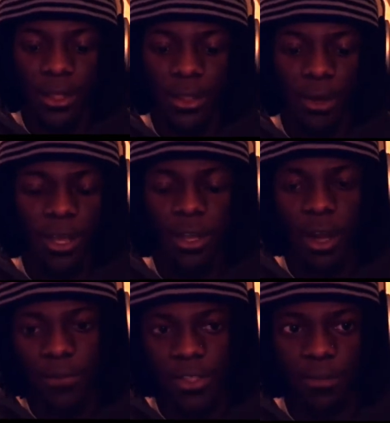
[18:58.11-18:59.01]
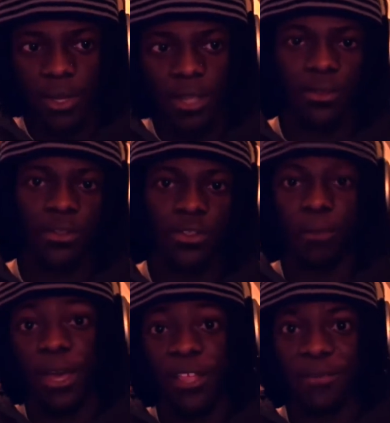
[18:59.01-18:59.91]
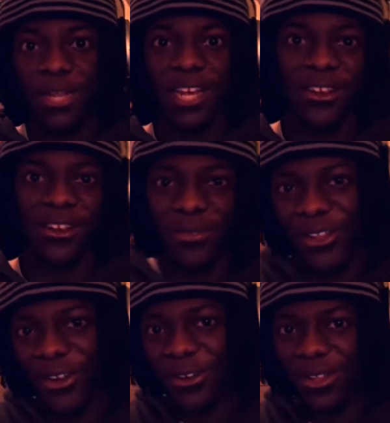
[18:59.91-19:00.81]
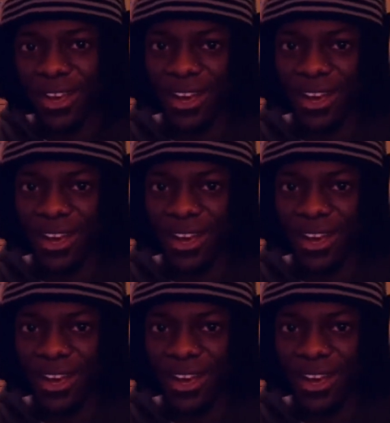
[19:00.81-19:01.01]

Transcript: So I'm not gonna obviously pick the best player, you know.